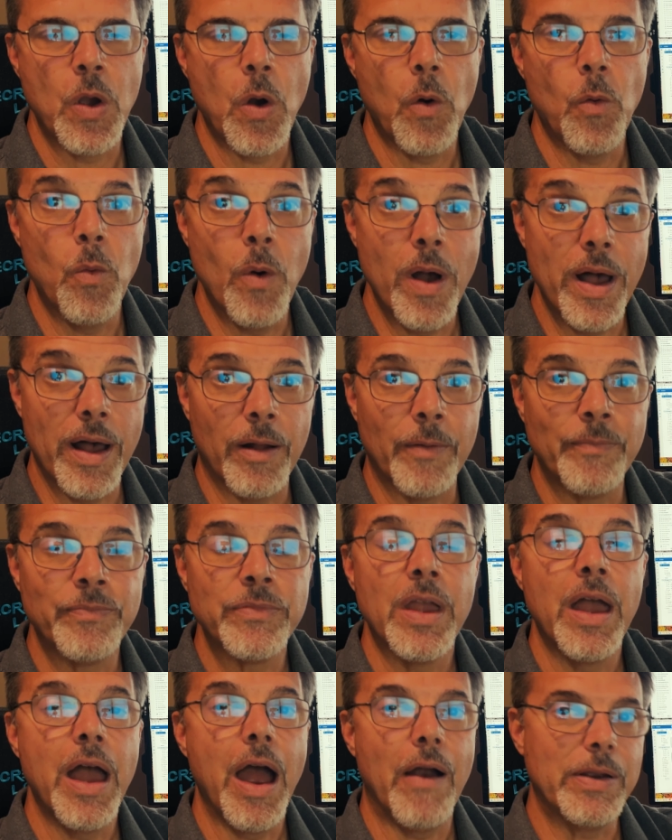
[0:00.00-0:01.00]
Well,
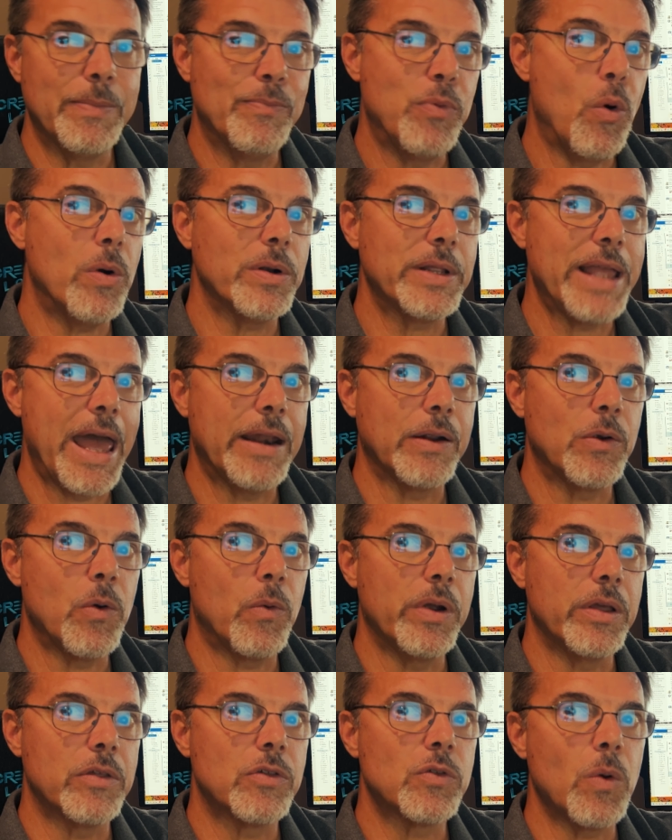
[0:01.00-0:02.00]
a report
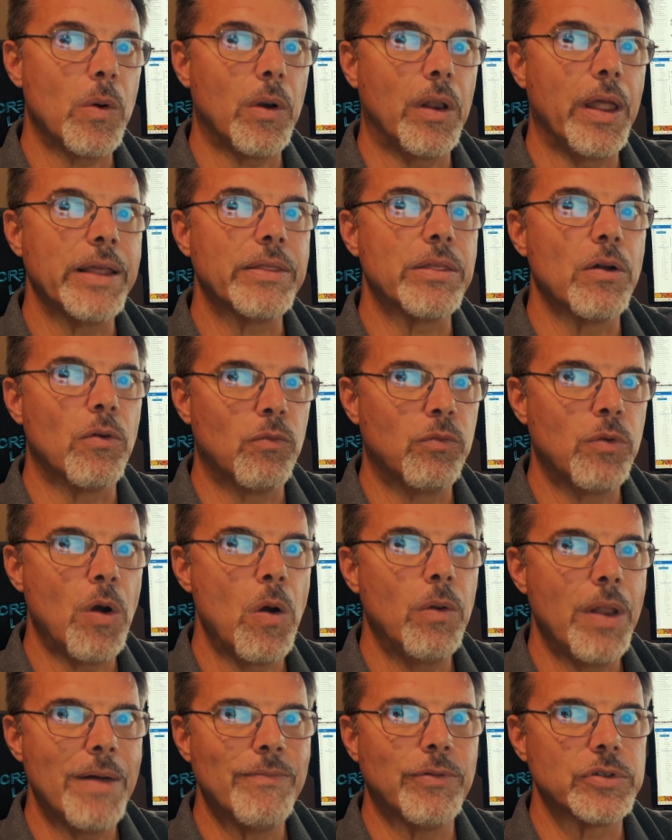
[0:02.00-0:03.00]
category is sort of like the
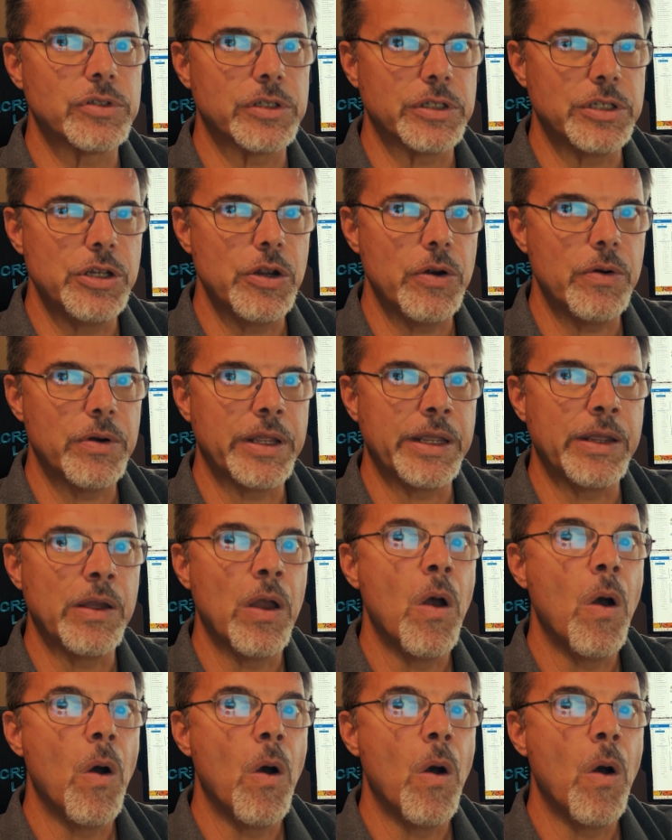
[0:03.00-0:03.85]
row-level security